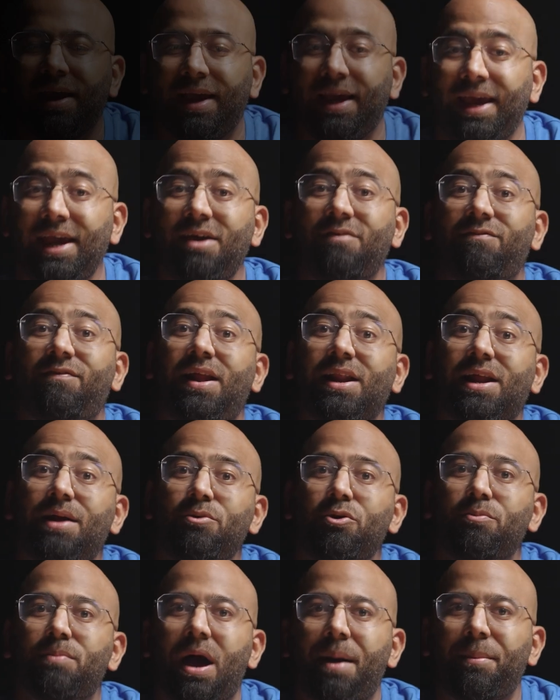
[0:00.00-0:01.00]
Hey, welcome
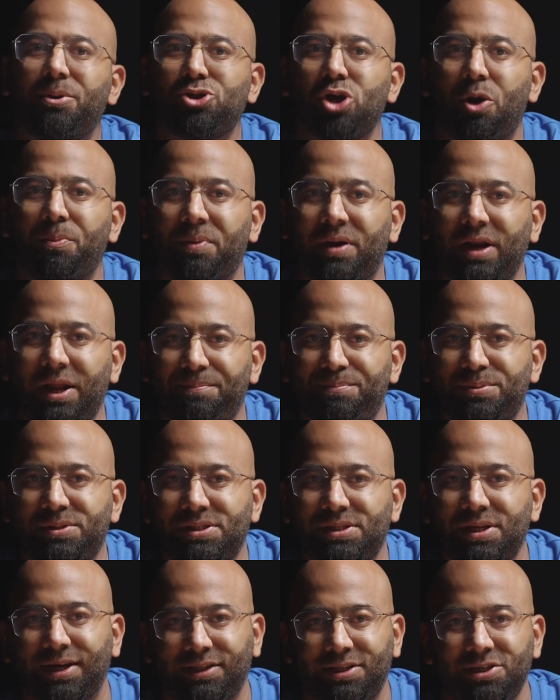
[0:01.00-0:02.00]
to Barbershop
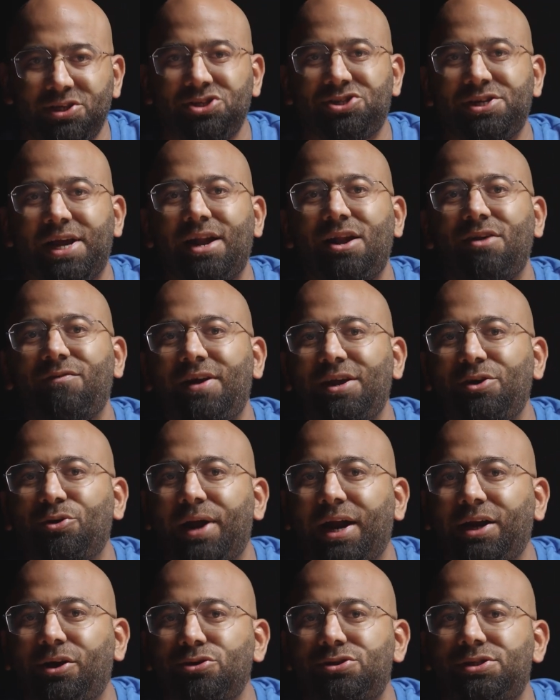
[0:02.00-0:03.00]
Clips. This is a channel where you
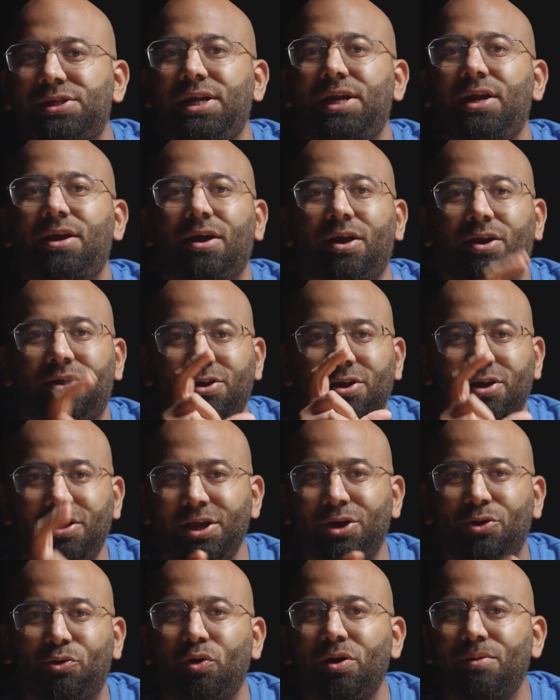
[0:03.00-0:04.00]
get to see
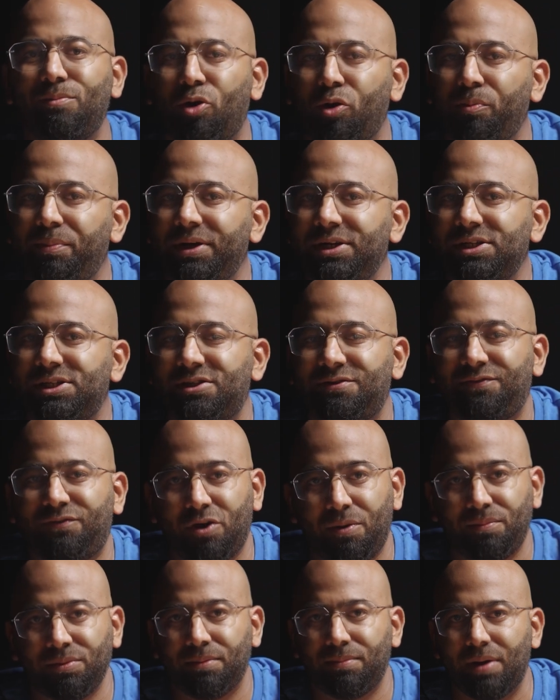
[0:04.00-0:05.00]
really cool moments
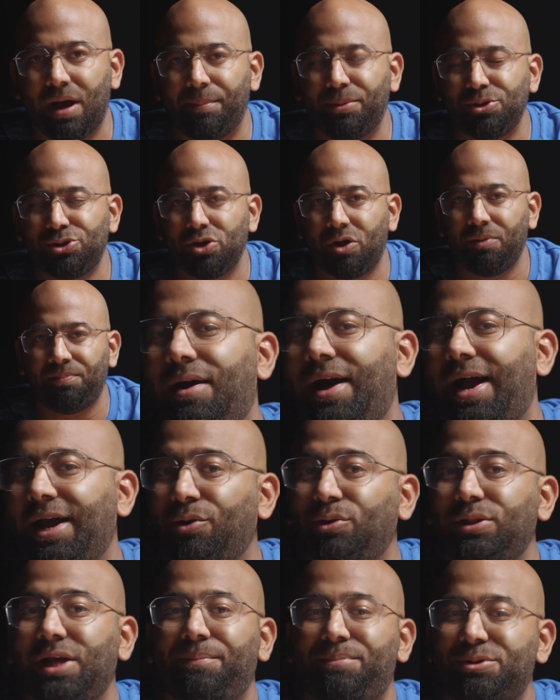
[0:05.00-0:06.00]
from the barbershop. I
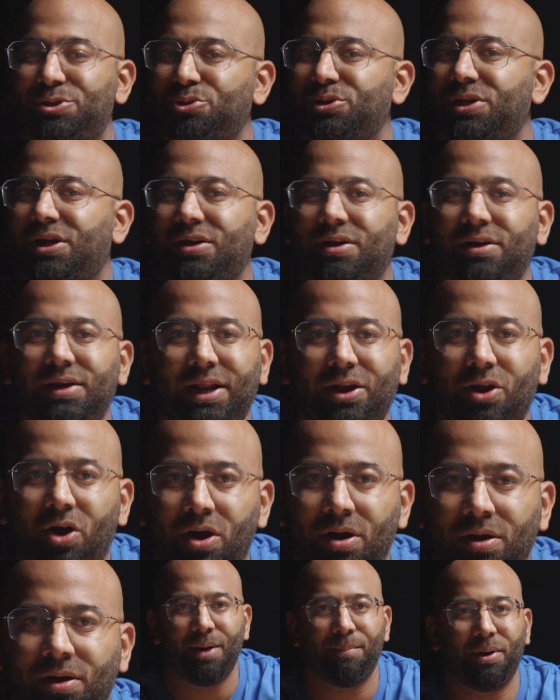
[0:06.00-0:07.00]
know the episodes are really
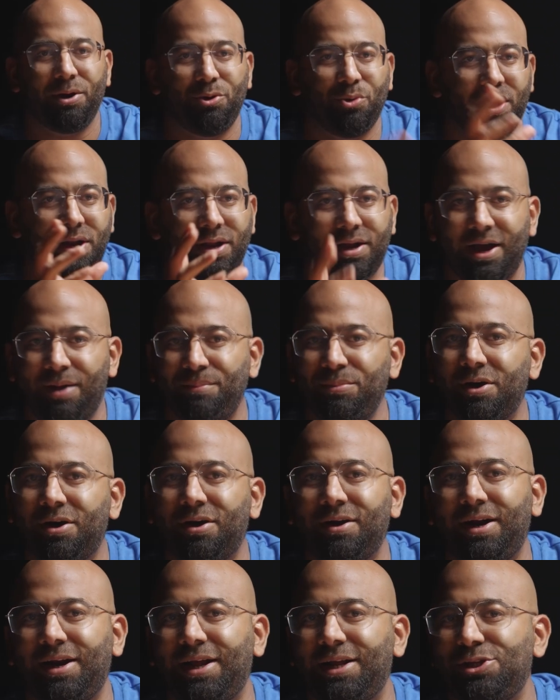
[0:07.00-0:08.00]
long, but you can come here
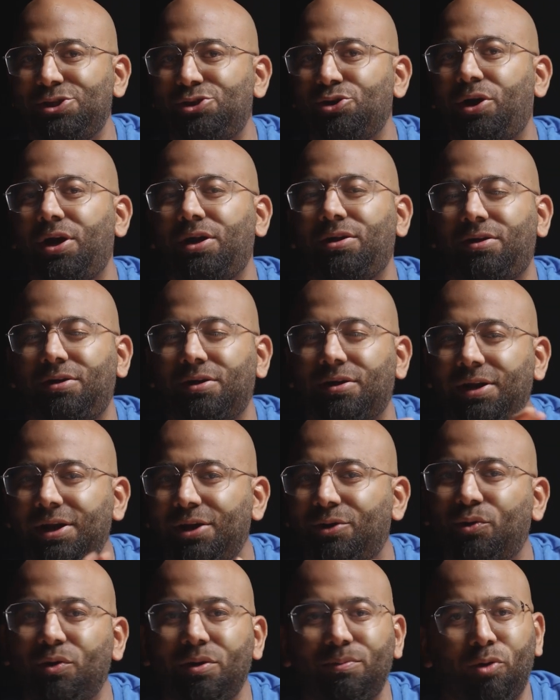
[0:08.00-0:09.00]
and enjoy really
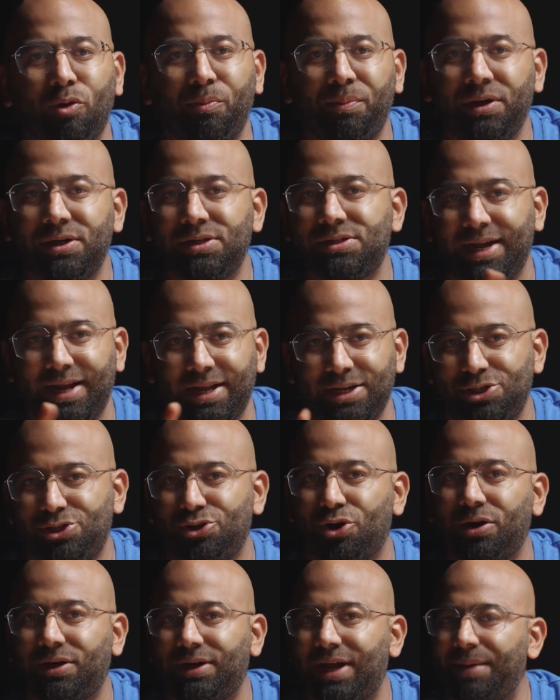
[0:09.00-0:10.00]
cool moments in
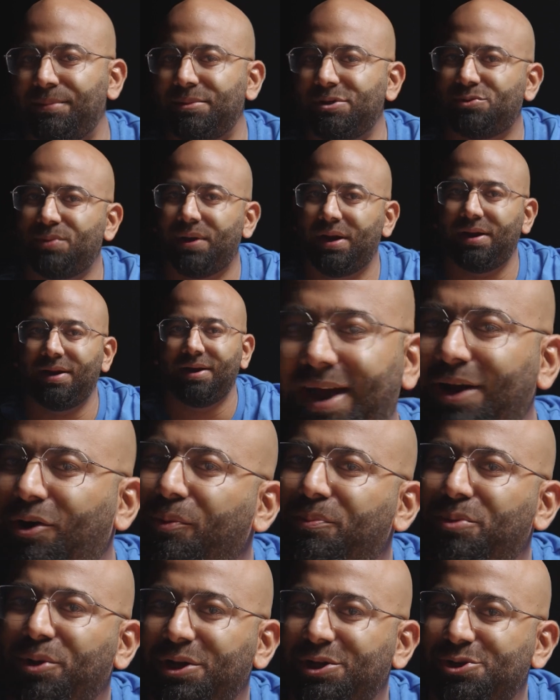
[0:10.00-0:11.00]
short time as well. I
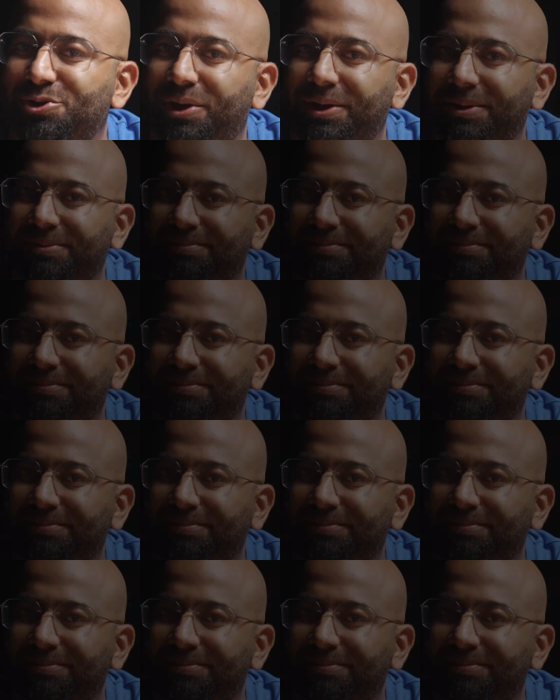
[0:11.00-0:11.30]
hope you enjoy.